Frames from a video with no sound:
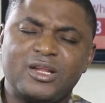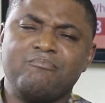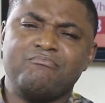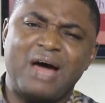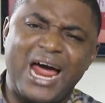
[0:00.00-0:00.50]

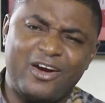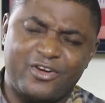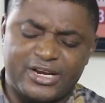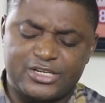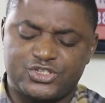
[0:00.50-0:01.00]

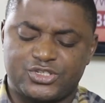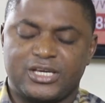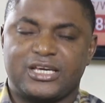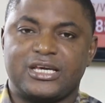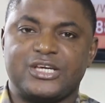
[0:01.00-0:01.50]
Marriage
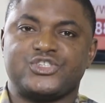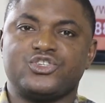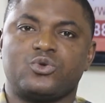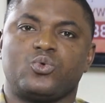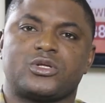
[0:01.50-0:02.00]
is
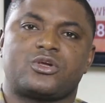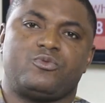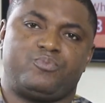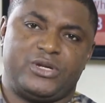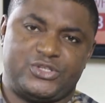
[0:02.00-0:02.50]
not what
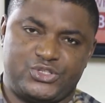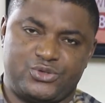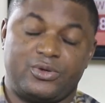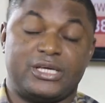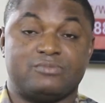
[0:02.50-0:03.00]
completes
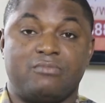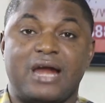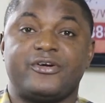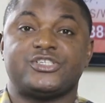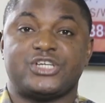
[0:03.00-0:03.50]
you. Is
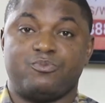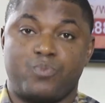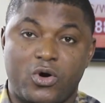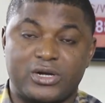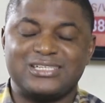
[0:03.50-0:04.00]
marriage
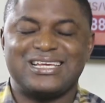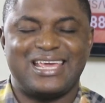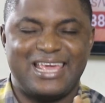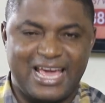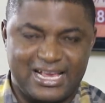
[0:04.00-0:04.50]
important?
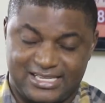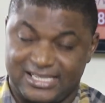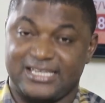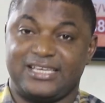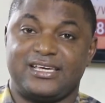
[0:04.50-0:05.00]

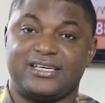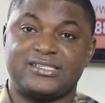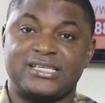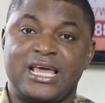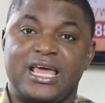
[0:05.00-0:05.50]
Yes, it
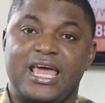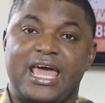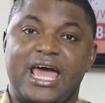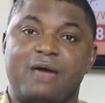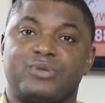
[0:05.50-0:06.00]
is.
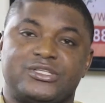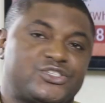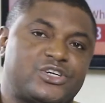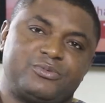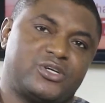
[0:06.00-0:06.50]
Um, but the
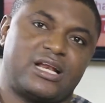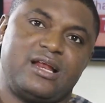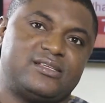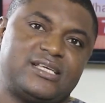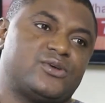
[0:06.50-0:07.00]
scripture
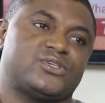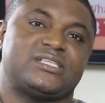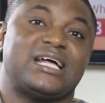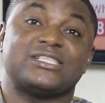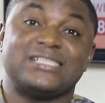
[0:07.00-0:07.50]
clearly tells
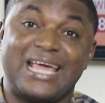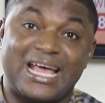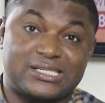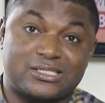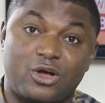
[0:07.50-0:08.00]
us that
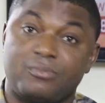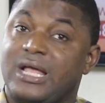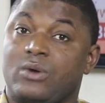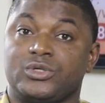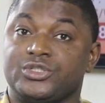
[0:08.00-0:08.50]
there are some
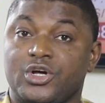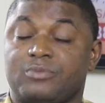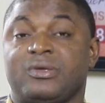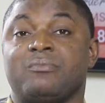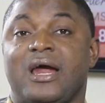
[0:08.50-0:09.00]
that will
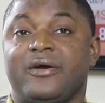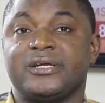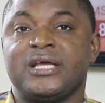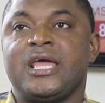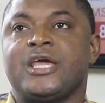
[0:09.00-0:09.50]
not be
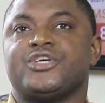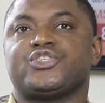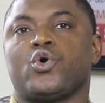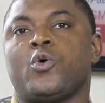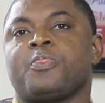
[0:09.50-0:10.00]
married.
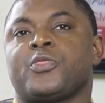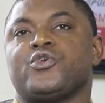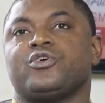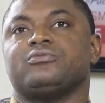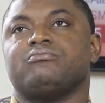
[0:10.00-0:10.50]
So
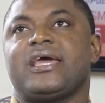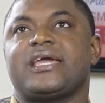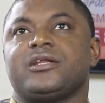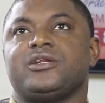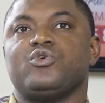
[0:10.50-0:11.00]
you don't
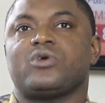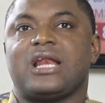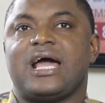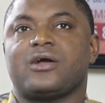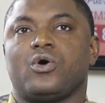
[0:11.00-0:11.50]
make it look
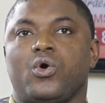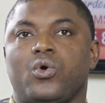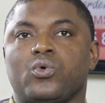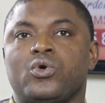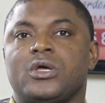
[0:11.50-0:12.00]
like,
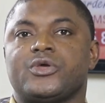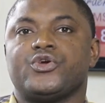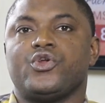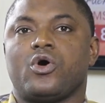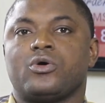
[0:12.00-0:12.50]
oh,
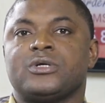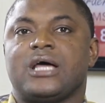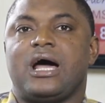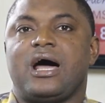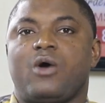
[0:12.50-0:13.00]
you know,
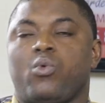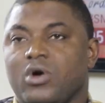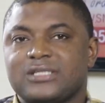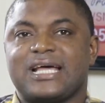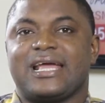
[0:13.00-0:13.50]
uh,
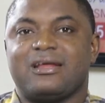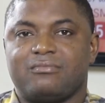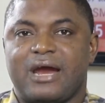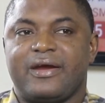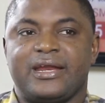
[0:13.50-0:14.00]
once I get
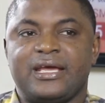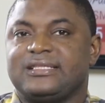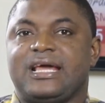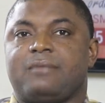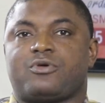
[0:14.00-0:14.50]
married,
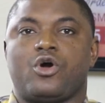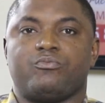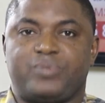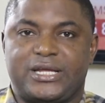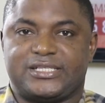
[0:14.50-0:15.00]
then I'm
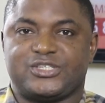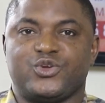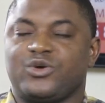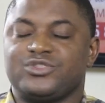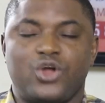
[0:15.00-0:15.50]
complete.
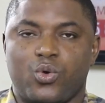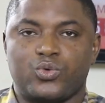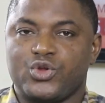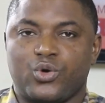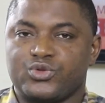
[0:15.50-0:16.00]
You know, no,
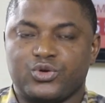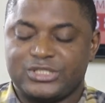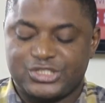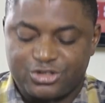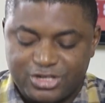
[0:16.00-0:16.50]
no, no.
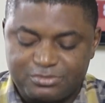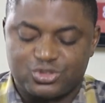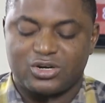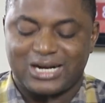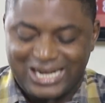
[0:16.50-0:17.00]
The
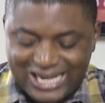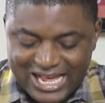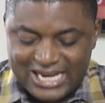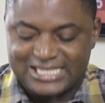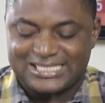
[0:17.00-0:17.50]
scripture
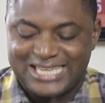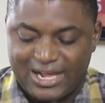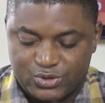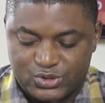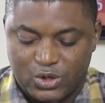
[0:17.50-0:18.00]
clearly
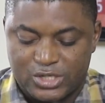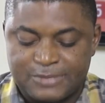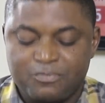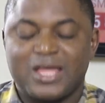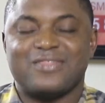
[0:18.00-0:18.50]
tells
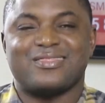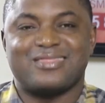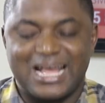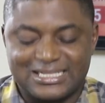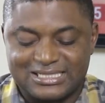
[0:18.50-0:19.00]
us
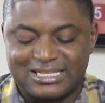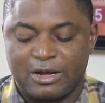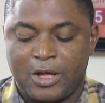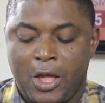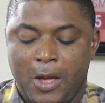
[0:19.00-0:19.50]
that
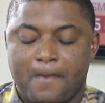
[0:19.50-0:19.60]
the